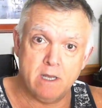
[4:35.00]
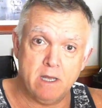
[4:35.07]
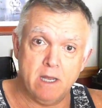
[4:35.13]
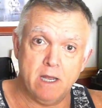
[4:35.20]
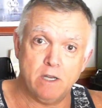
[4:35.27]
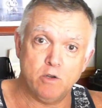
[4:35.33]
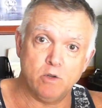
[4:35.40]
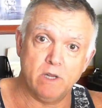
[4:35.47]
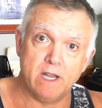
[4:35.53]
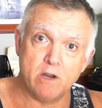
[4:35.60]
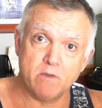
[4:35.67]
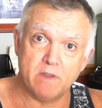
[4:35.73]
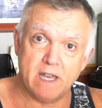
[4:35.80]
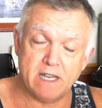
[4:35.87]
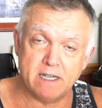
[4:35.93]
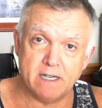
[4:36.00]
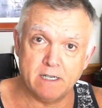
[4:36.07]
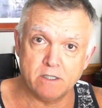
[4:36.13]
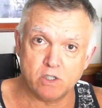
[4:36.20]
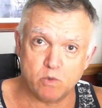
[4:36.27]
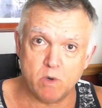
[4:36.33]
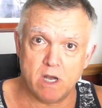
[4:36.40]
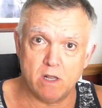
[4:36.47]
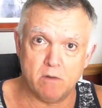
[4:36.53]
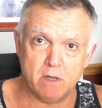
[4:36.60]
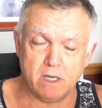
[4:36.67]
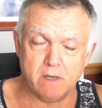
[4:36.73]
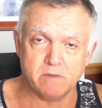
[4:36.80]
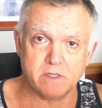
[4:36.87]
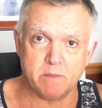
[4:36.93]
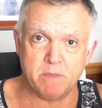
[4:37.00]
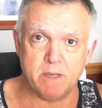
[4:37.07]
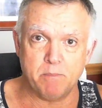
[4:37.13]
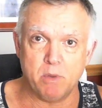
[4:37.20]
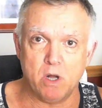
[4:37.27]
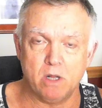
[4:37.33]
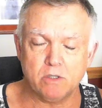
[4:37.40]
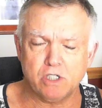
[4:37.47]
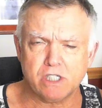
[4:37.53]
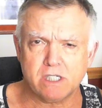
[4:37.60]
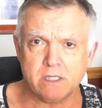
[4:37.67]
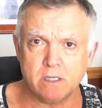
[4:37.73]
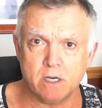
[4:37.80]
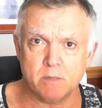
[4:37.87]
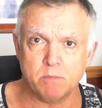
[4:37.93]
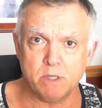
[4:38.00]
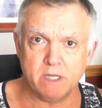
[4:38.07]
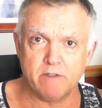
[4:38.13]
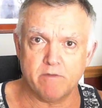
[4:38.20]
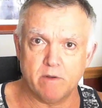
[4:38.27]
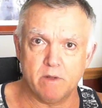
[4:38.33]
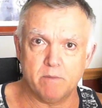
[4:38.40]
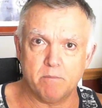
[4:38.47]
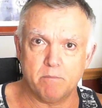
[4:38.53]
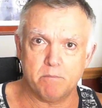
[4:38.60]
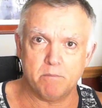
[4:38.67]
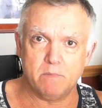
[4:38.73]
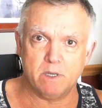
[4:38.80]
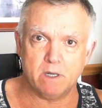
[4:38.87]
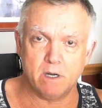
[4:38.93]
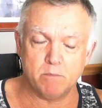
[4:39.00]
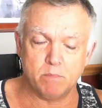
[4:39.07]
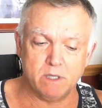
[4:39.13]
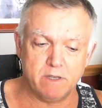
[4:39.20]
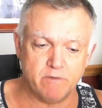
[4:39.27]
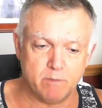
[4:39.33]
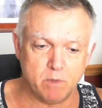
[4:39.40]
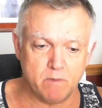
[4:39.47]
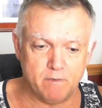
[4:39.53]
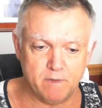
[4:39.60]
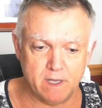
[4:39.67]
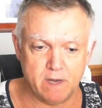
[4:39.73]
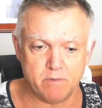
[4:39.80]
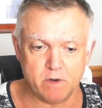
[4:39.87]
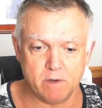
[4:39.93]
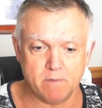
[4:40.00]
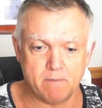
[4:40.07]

And you layer that in as well. It gives the meatball just an unbelievable flavor.